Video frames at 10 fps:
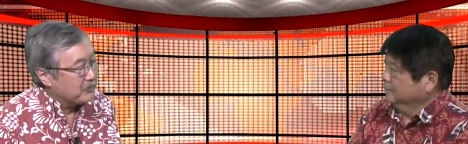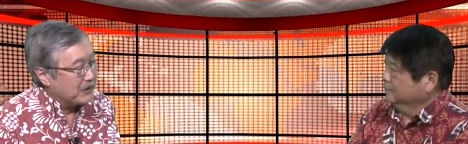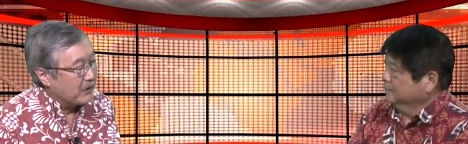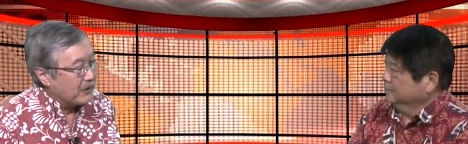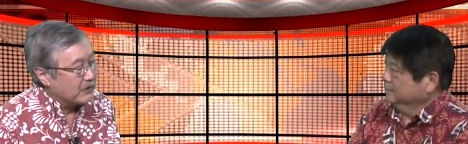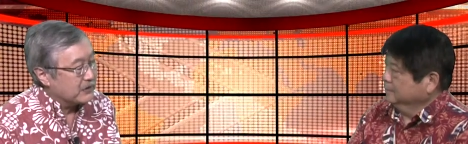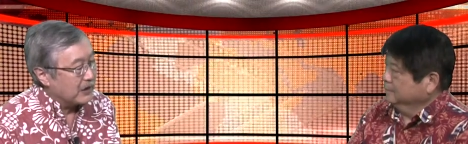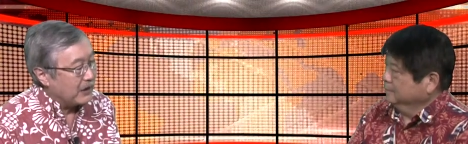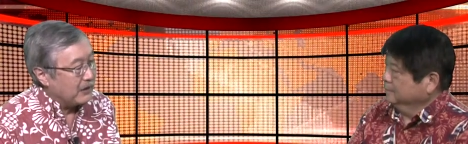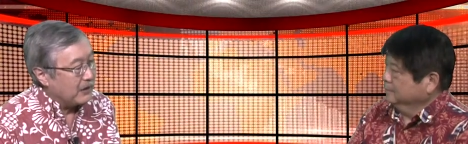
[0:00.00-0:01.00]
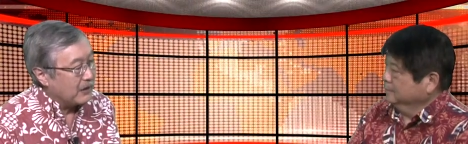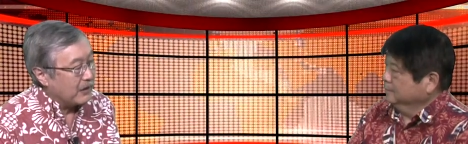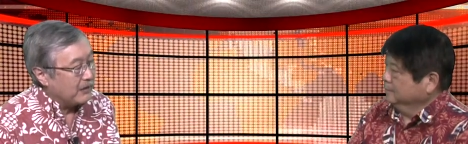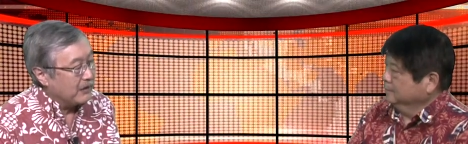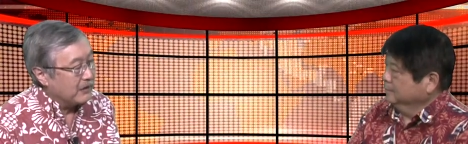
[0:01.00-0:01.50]
Speaker 1: because
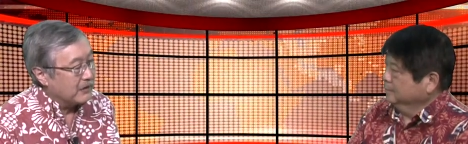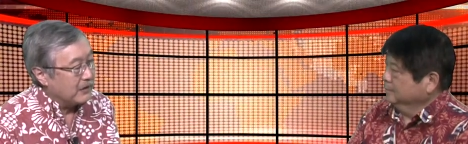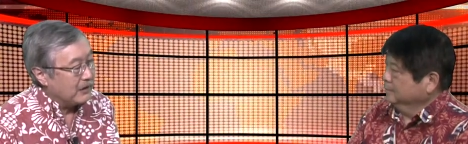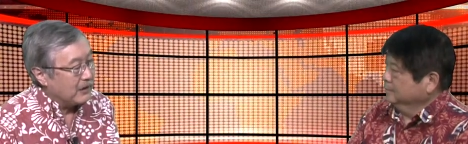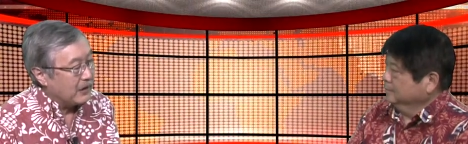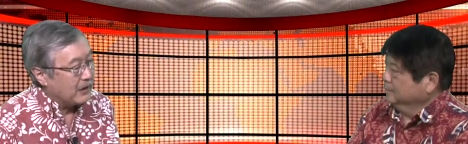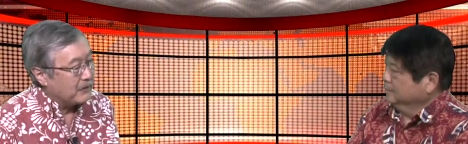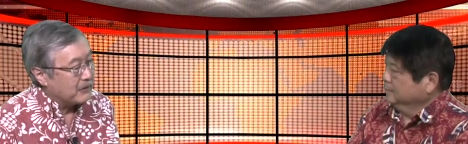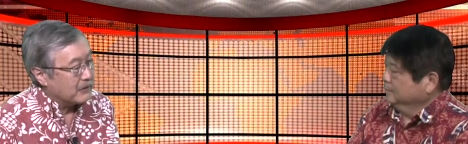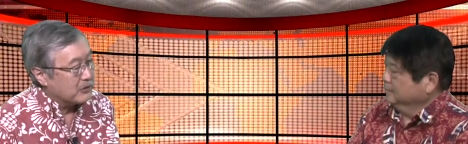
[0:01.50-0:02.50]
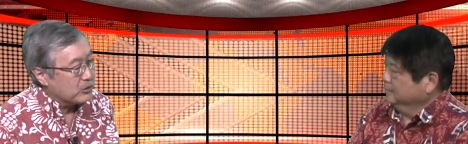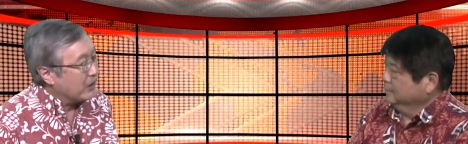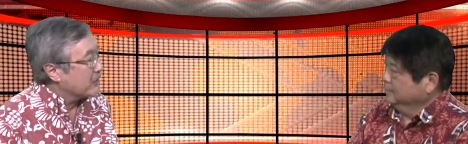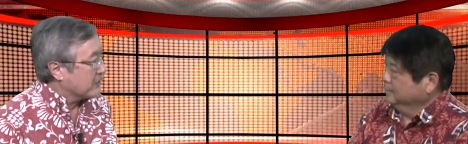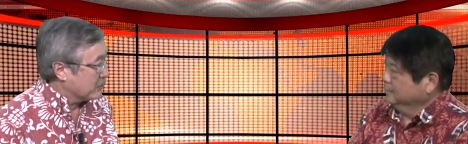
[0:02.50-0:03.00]
I think the
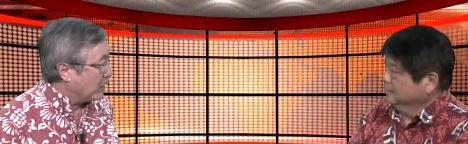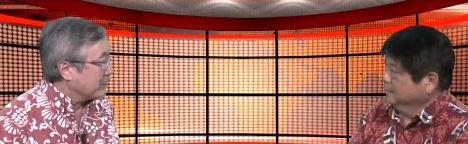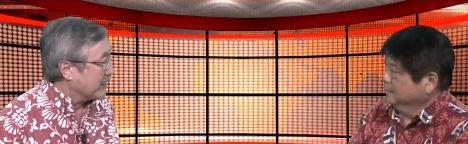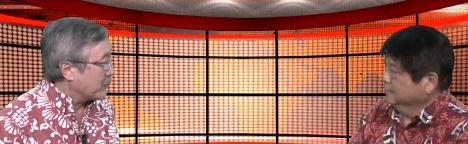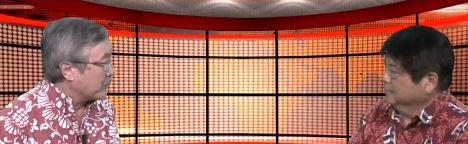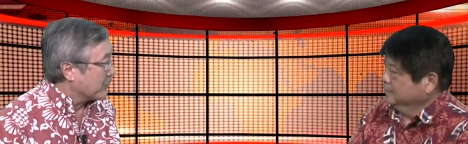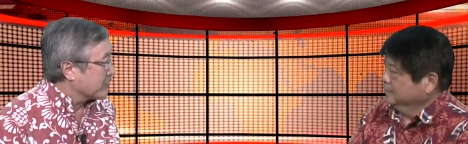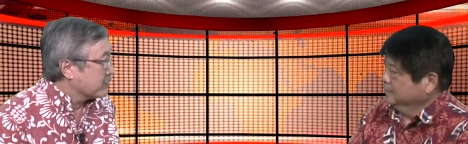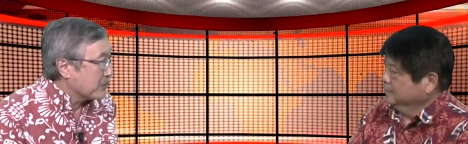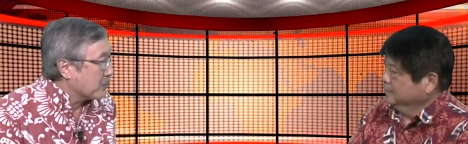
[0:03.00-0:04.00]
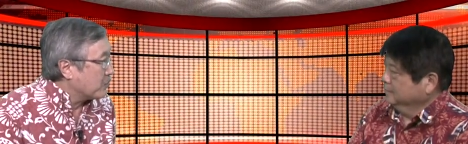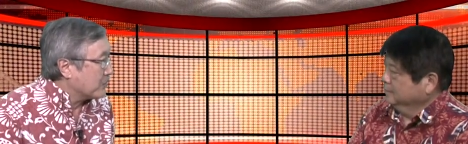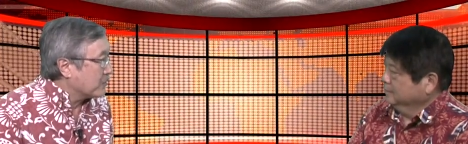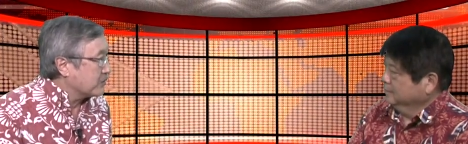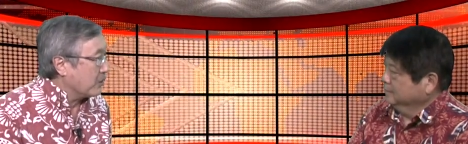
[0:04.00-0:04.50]
truck networks
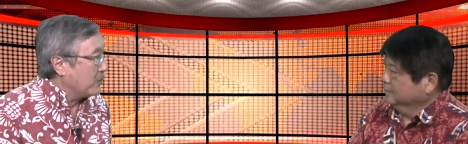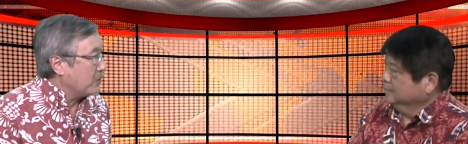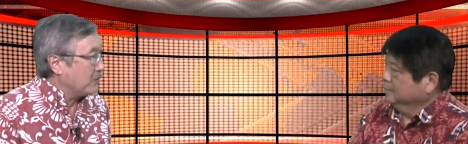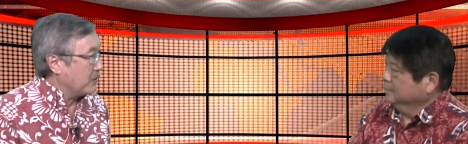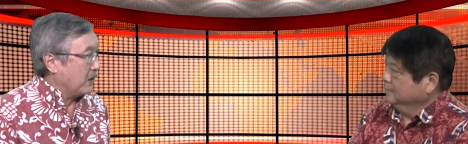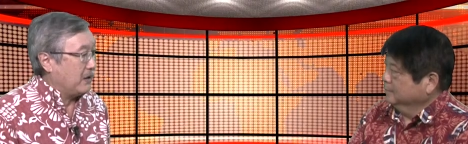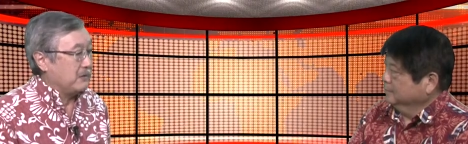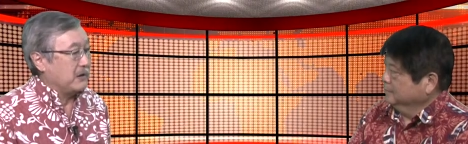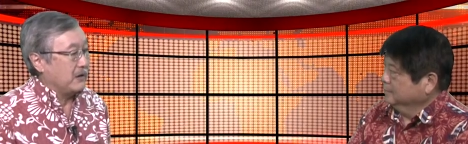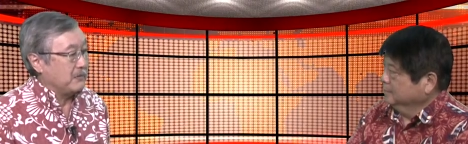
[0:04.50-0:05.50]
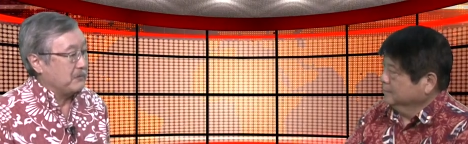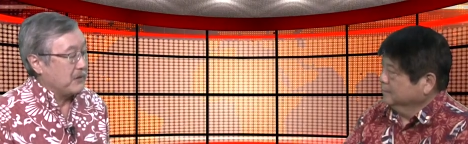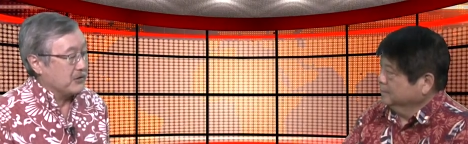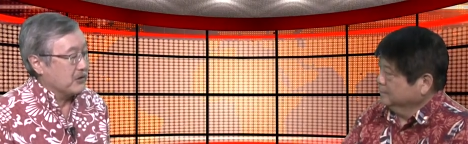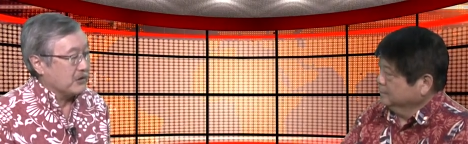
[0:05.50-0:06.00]
were so
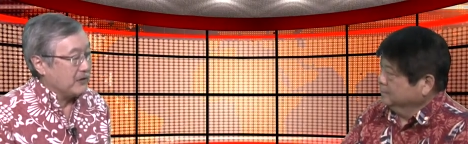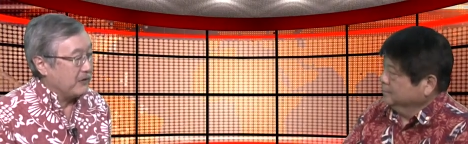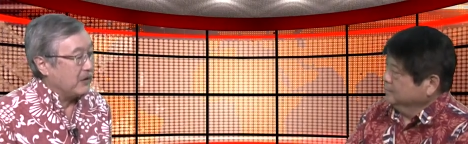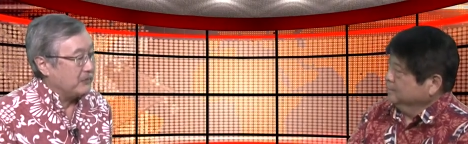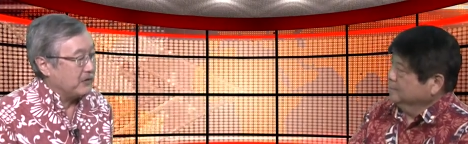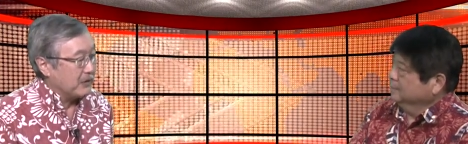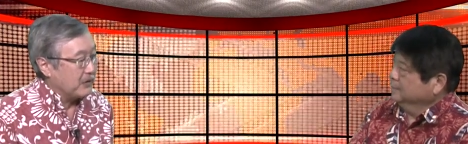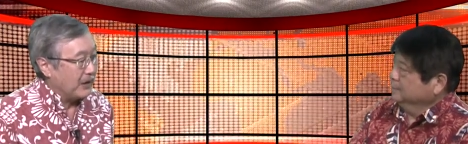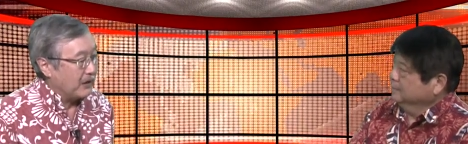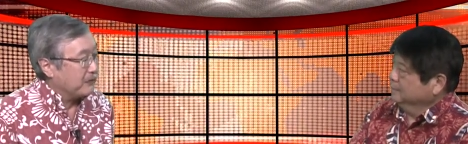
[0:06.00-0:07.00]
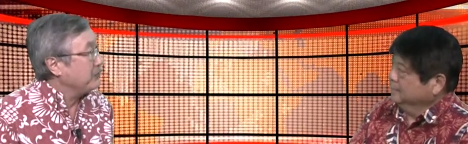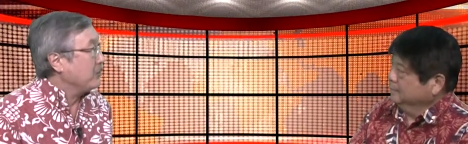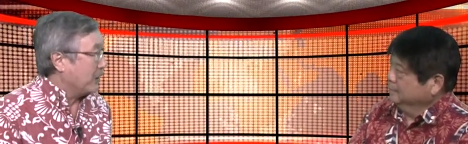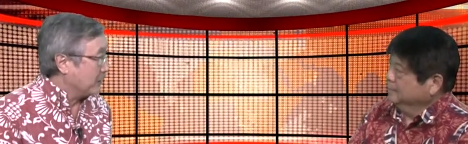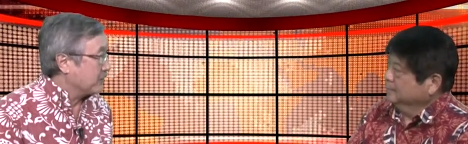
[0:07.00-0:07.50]
much developed, and the
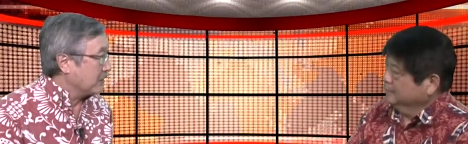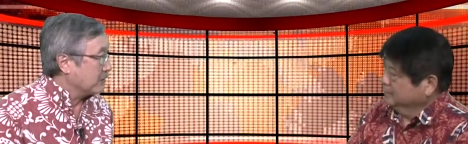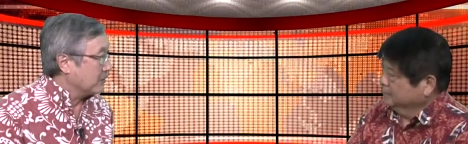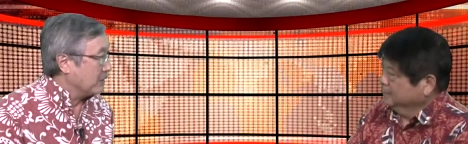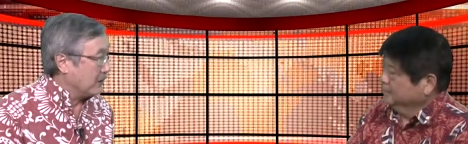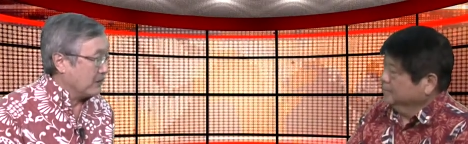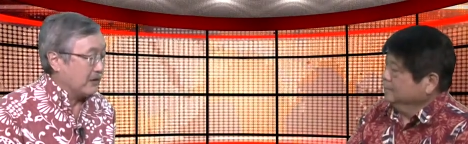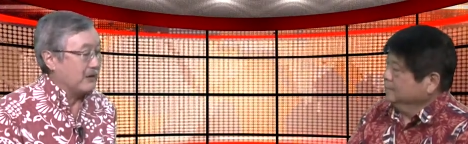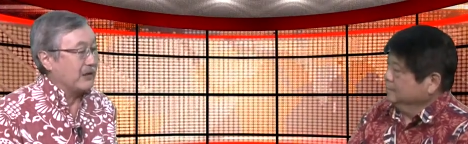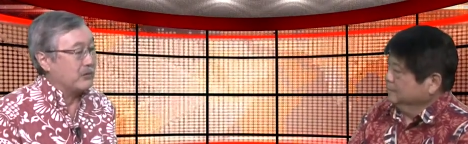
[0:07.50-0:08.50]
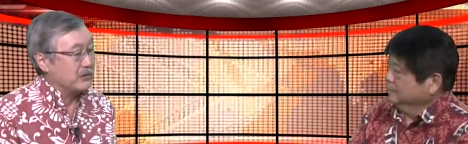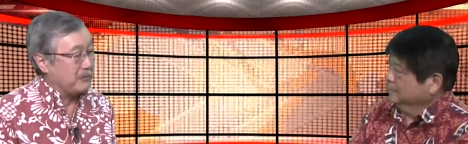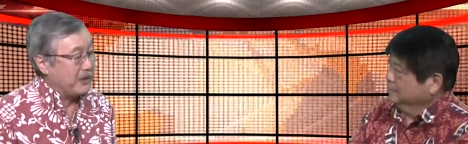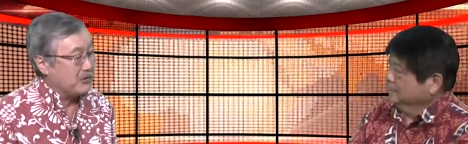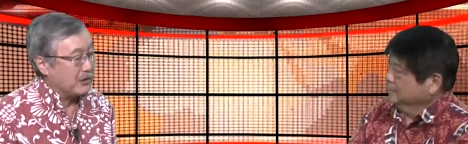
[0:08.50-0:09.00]
freeways, and there was a
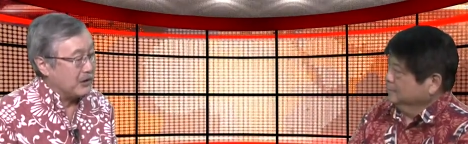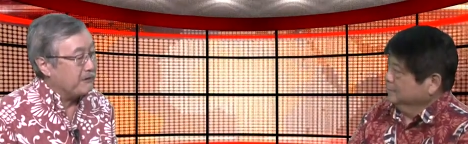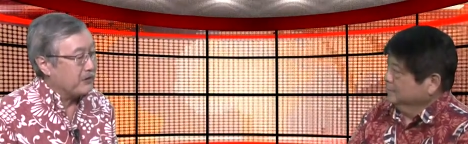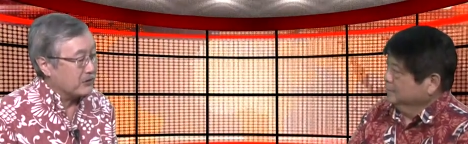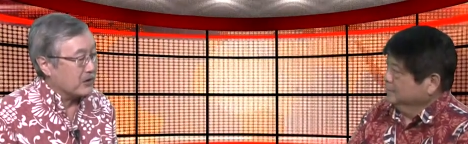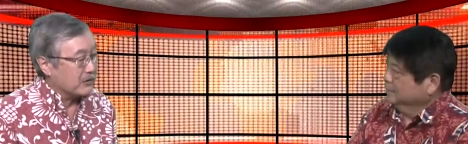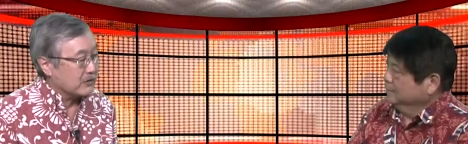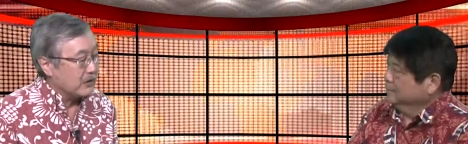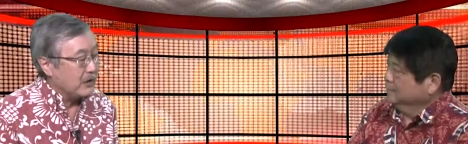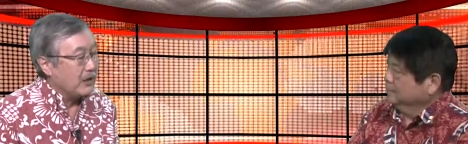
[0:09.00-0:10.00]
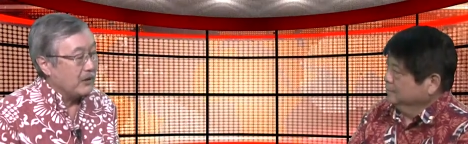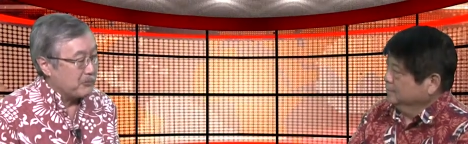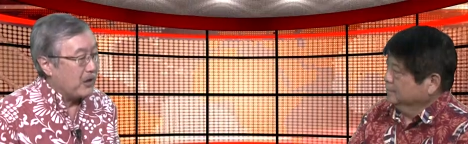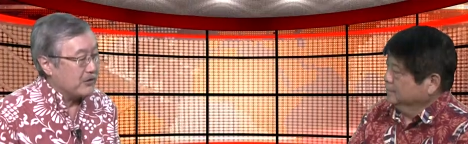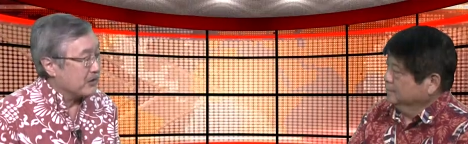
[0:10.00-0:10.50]
major infrastructure
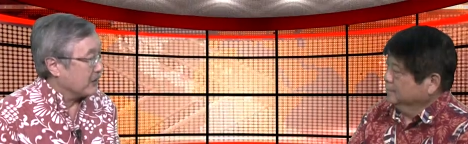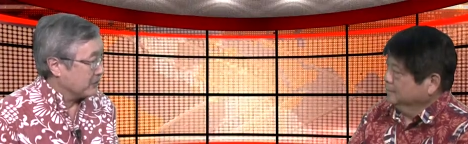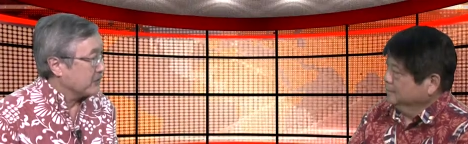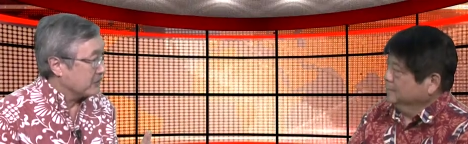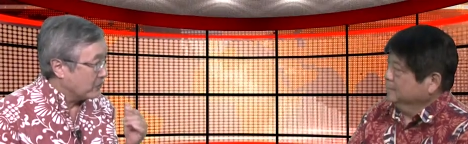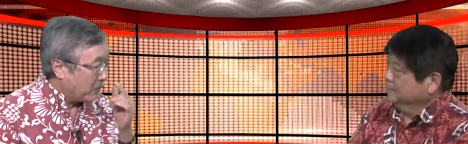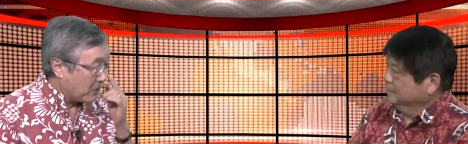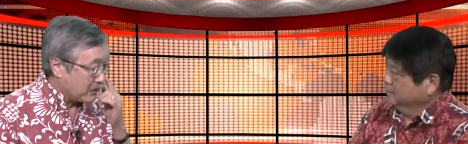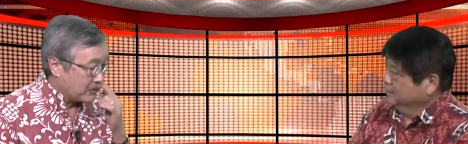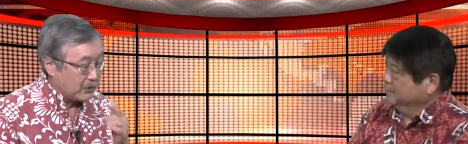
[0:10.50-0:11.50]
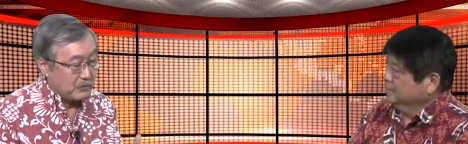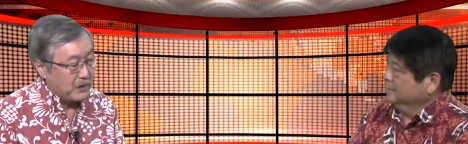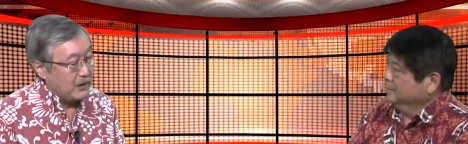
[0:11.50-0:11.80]
project since the war. So